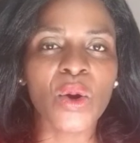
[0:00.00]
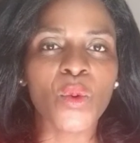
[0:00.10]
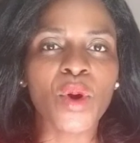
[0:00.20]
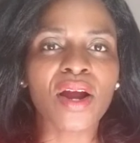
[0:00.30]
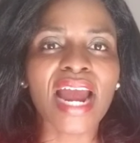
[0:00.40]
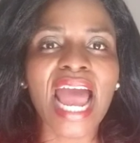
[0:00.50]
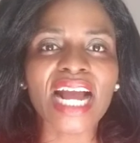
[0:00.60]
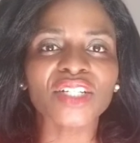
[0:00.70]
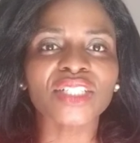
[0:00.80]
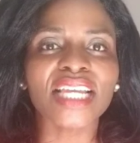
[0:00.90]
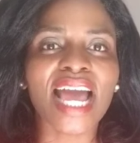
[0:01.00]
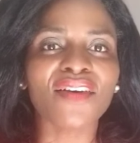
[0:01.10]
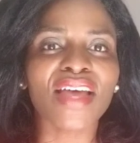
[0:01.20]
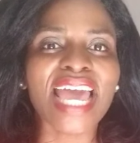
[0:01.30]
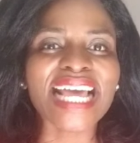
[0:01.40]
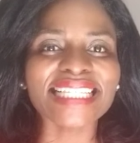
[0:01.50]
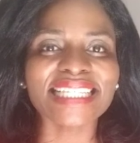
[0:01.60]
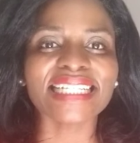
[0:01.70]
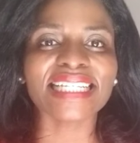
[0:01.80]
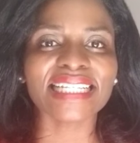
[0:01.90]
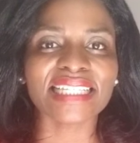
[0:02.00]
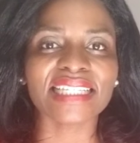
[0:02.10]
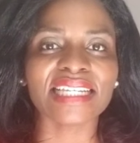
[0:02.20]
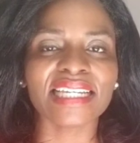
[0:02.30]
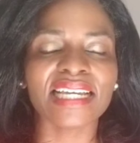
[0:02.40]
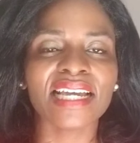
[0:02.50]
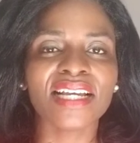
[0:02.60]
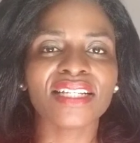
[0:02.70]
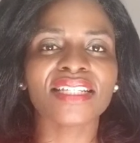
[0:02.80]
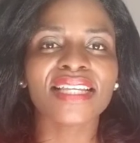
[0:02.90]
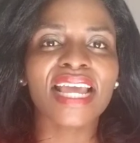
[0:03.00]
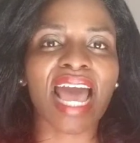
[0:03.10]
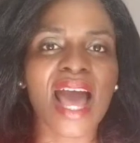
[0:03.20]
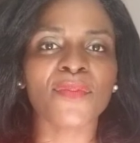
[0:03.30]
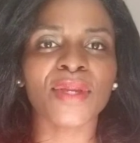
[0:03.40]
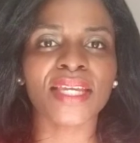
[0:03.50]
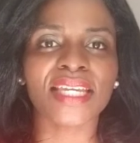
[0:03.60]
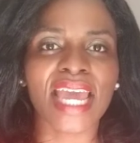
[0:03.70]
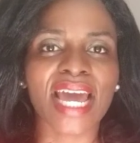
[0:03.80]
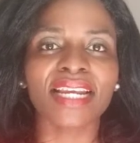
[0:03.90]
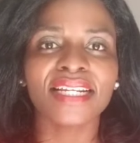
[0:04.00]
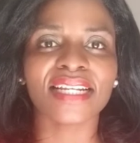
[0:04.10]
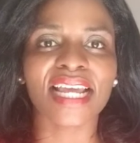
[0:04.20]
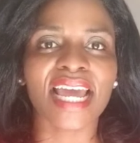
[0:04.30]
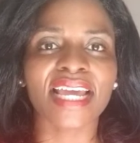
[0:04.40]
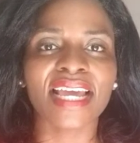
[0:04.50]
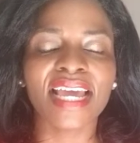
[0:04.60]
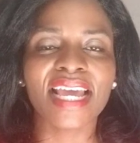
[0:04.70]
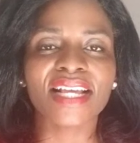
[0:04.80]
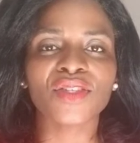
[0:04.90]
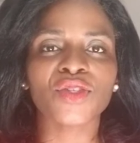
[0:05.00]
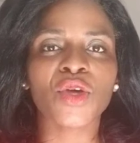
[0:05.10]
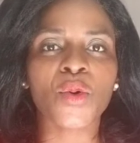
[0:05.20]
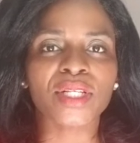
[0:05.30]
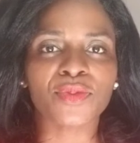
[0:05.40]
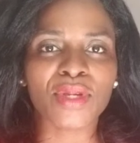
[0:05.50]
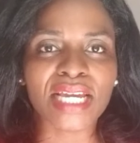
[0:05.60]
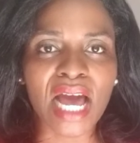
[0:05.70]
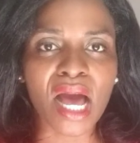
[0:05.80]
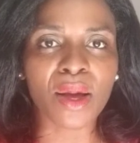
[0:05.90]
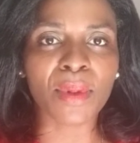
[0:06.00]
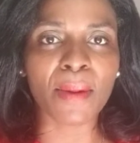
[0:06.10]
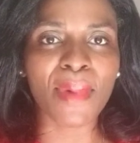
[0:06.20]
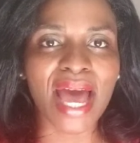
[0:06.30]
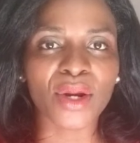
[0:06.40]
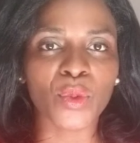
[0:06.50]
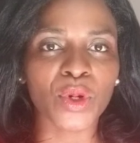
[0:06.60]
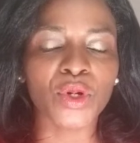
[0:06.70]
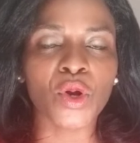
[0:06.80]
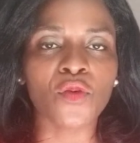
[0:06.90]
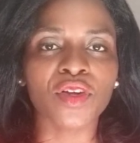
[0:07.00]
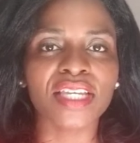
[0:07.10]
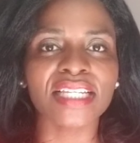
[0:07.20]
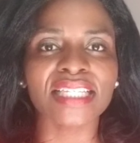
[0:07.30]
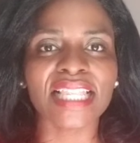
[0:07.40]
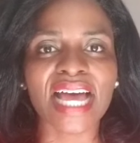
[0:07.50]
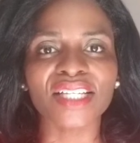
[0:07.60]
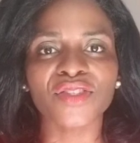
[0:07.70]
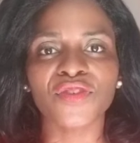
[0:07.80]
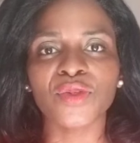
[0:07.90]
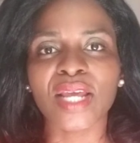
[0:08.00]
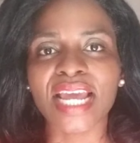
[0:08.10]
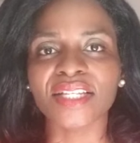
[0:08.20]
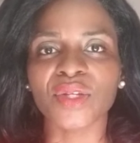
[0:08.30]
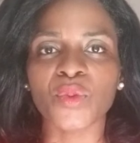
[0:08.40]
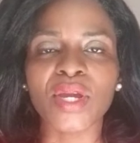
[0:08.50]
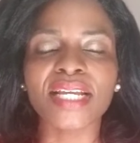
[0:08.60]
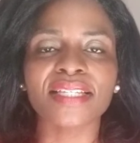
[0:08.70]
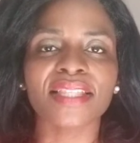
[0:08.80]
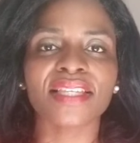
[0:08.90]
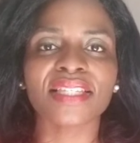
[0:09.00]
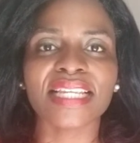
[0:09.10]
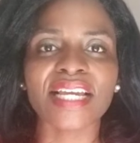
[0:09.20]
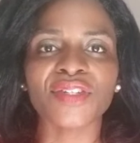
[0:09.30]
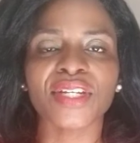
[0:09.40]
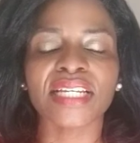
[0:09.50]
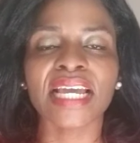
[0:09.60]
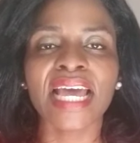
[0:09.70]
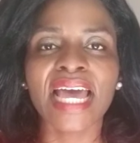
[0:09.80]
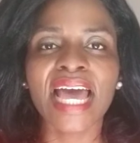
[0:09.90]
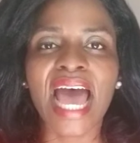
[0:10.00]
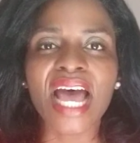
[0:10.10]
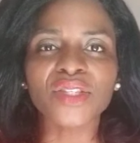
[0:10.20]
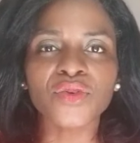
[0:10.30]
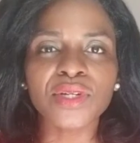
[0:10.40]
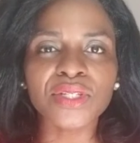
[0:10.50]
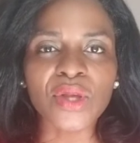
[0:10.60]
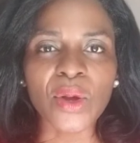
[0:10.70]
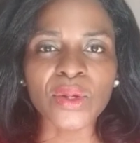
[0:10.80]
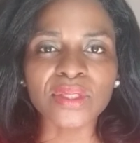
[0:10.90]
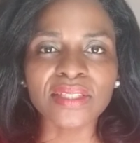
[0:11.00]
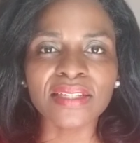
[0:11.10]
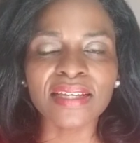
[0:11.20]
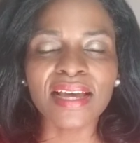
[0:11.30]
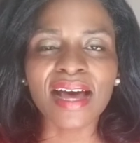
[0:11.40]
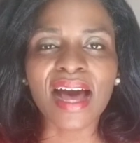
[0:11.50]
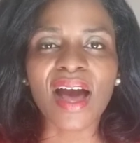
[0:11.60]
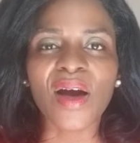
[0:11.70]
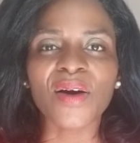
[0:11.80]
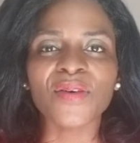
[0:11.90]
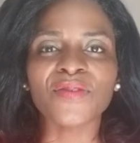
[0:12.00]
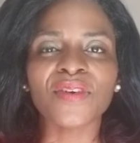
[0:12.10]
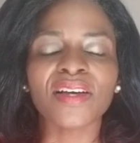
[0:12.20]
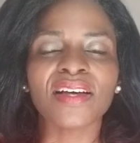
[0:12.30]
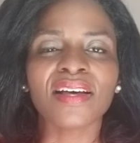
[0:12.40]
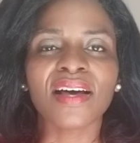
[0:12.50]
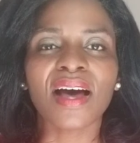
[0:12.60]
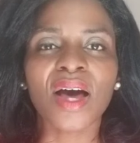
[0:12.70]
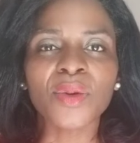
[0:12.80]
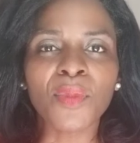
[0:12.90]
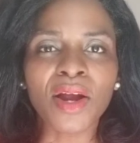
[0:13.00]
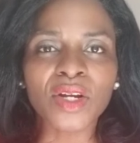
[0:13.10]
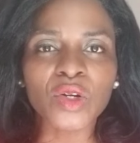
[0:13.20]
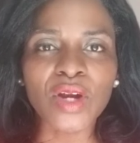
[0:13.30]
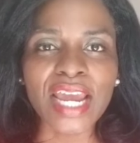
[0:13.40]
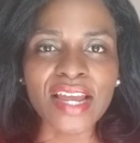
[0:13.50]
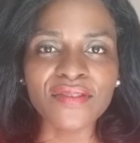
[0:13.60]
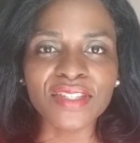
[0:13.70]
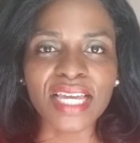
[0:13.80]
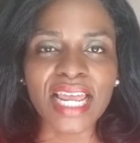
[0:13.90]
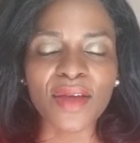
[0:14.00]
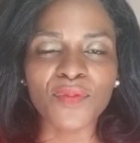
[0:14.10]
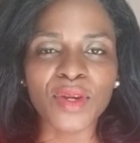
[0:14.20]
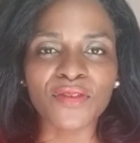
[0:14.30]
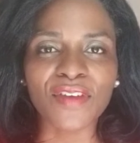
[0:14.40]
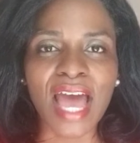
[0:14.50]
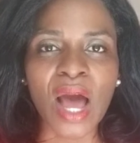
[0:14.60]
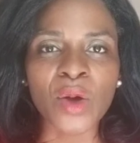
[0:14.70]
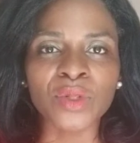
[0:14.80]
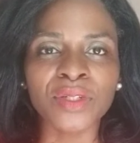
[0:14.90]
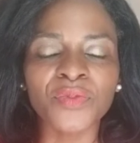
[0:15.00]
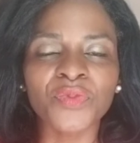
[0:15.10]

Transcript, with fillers: where I actually have a hesitancy to say Happy Canada Day. It's as though it's become a bad word over these last few days and weeks in this nation as a result of unmarked graves that have been found